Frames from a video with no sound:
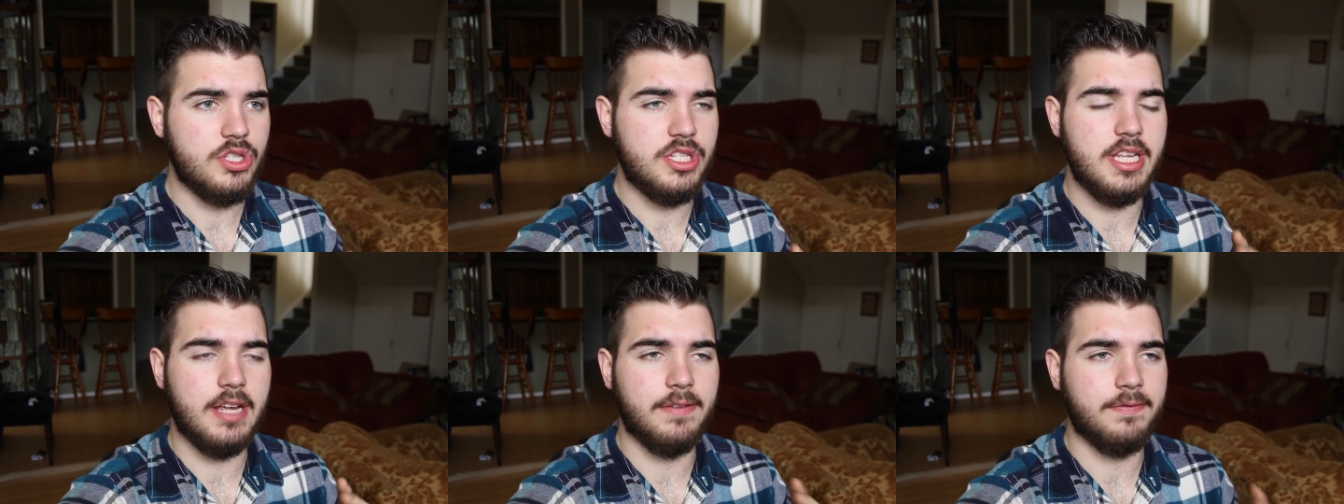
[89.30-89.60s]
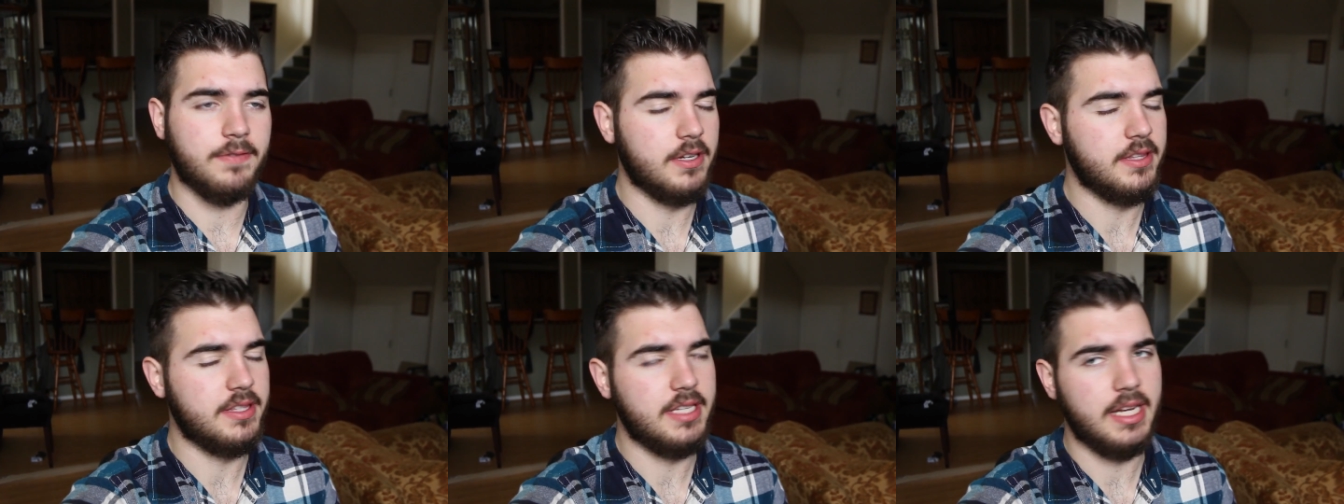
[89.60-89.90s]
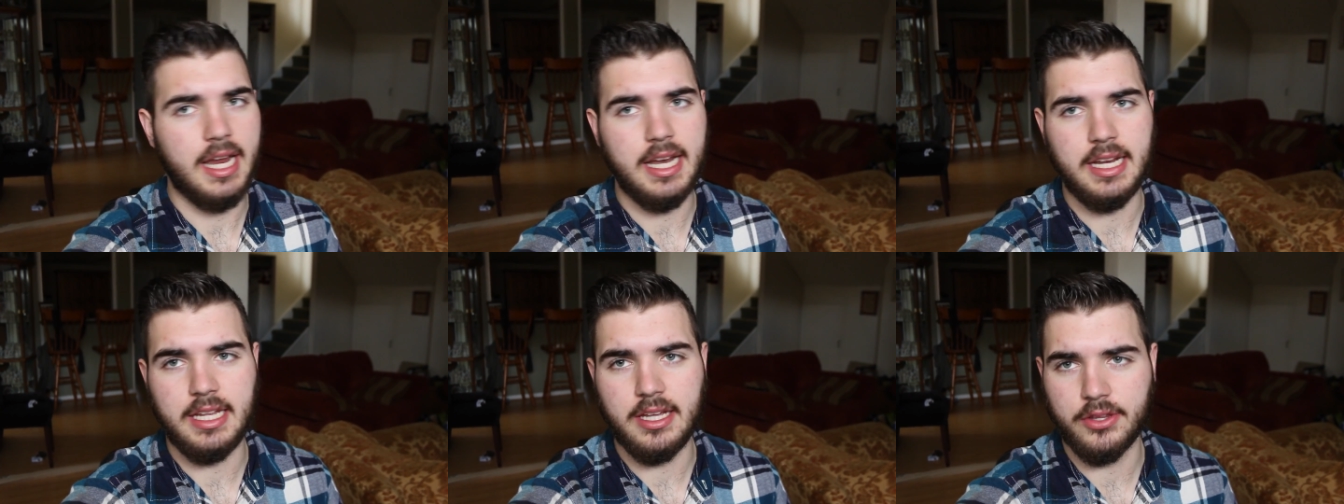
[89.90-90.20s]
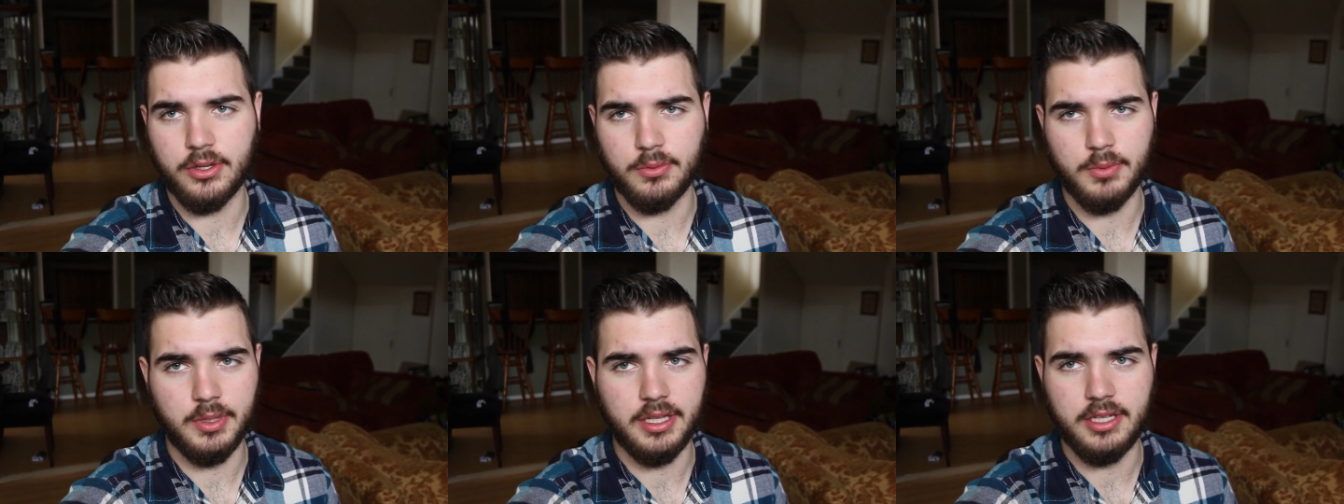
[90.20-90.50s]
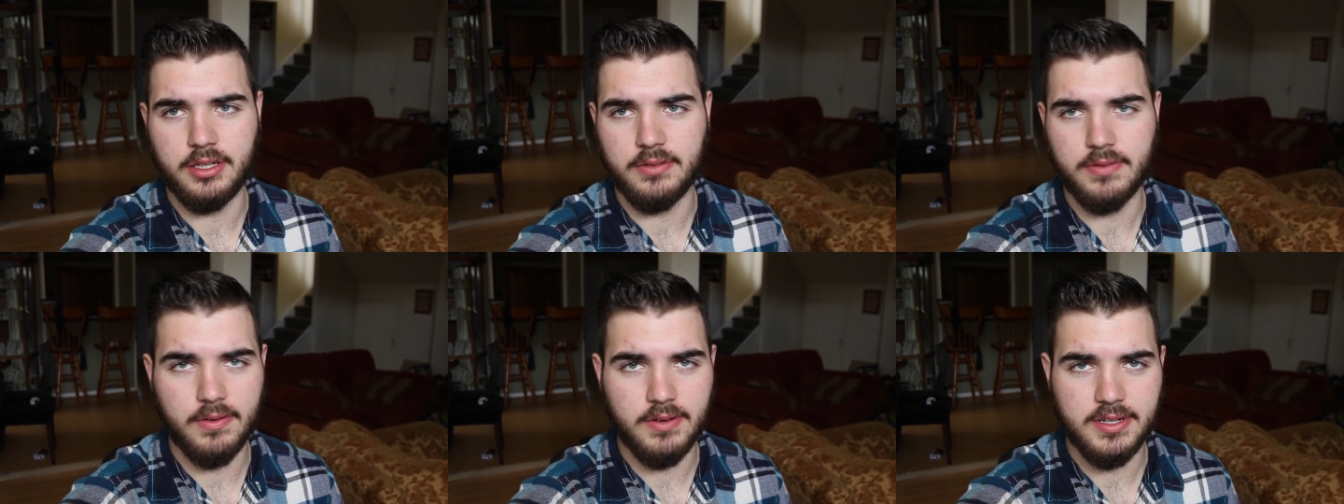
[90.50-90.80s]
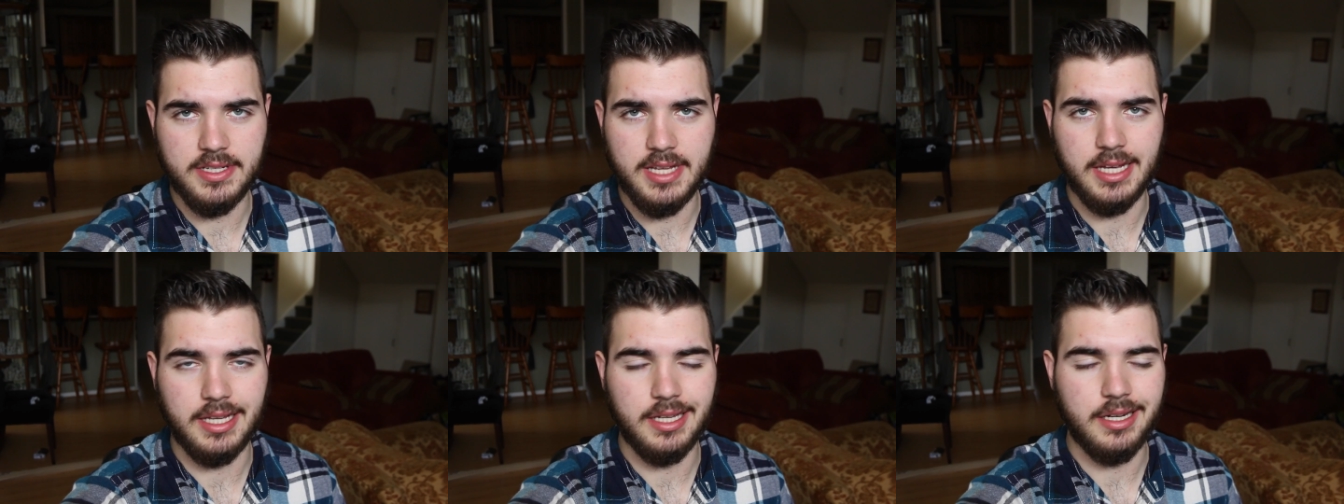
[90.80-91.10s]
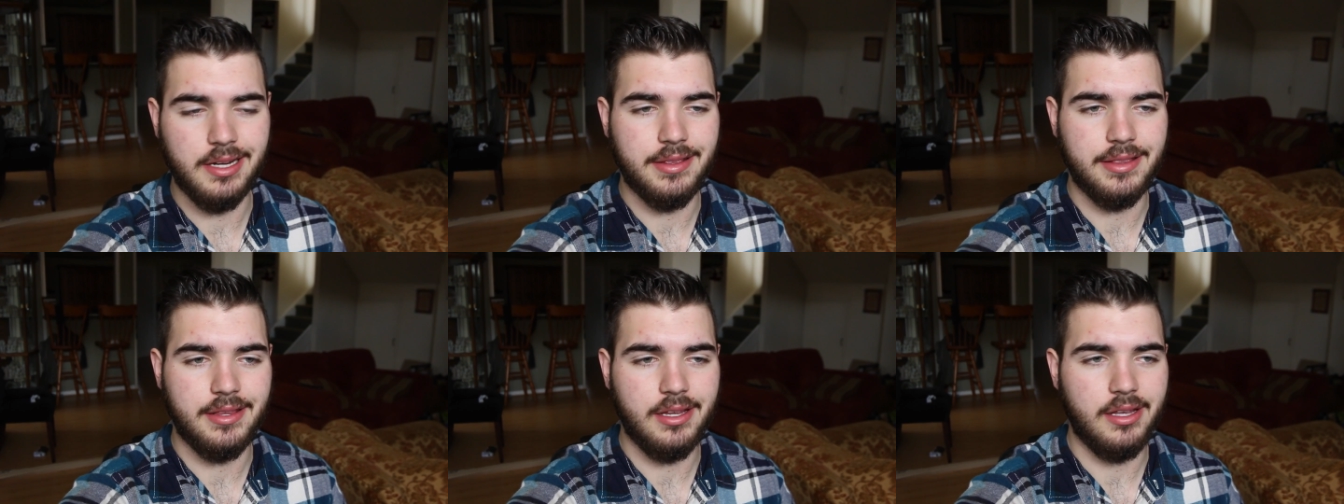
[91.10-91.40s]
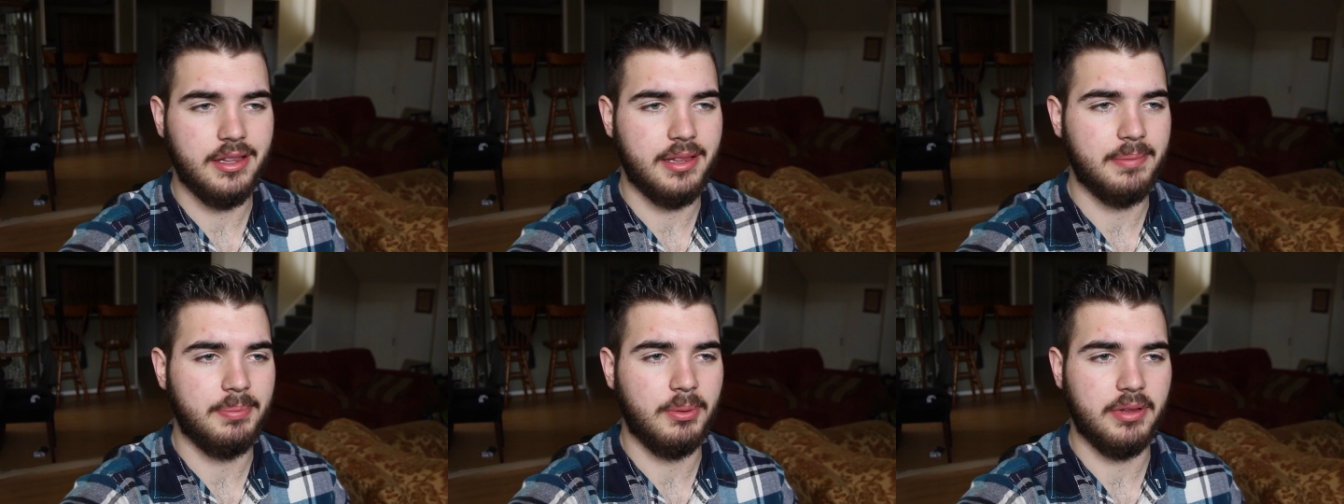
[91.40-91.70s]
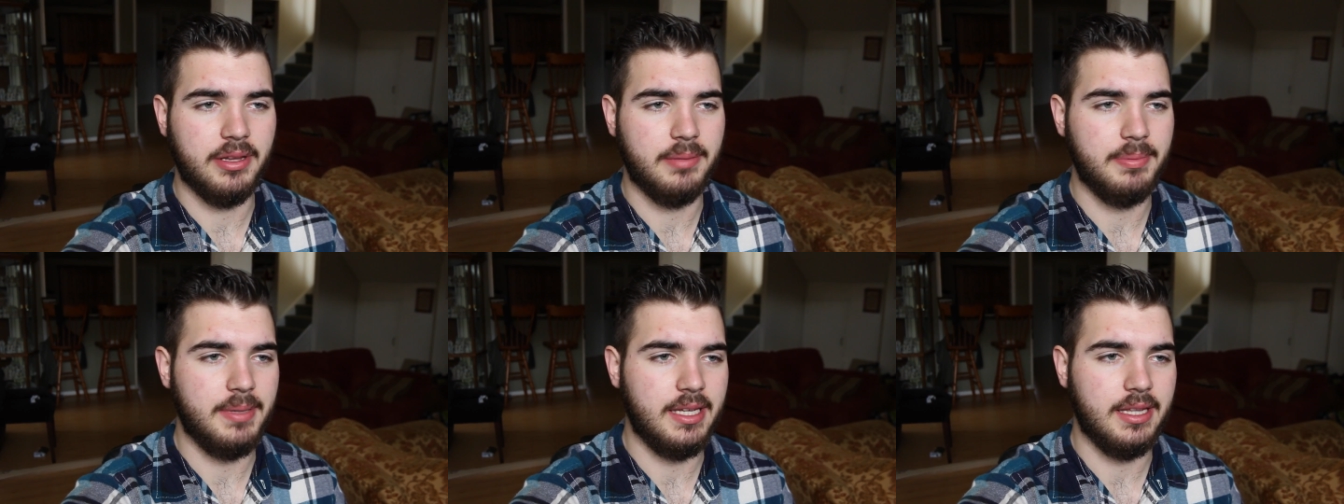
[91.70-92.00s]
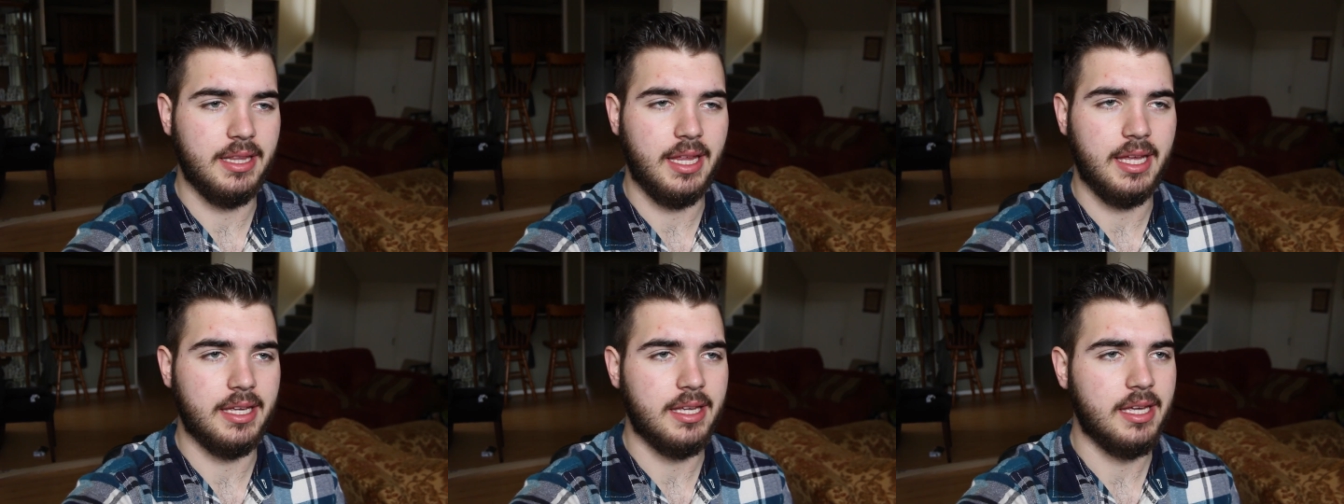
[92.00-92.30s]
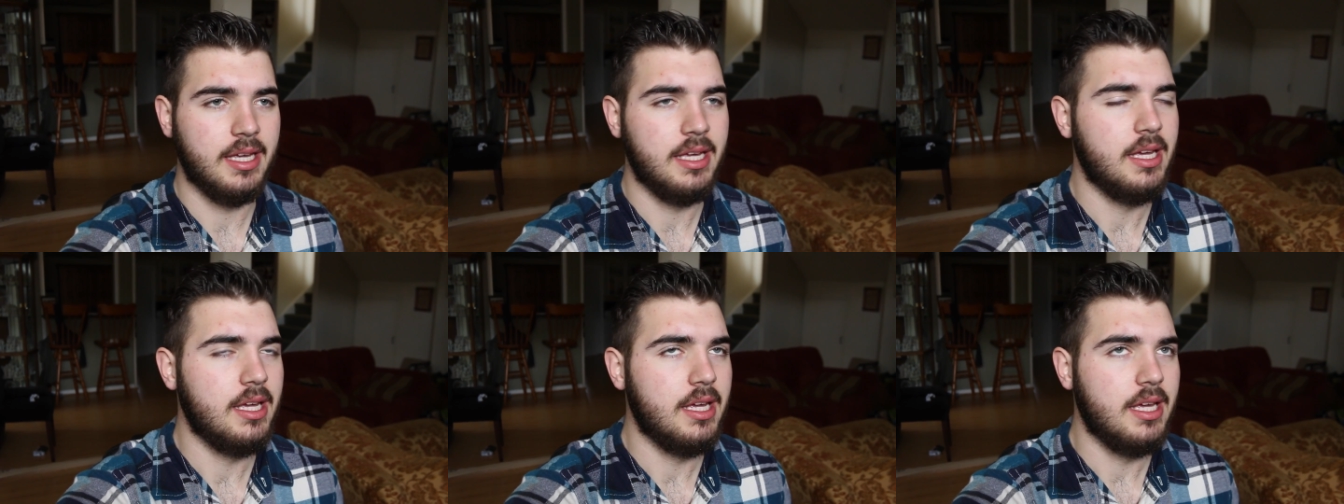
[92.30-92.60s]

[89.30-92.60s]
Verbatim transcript: different than any other one that you've ever taken. It's not supposed to be like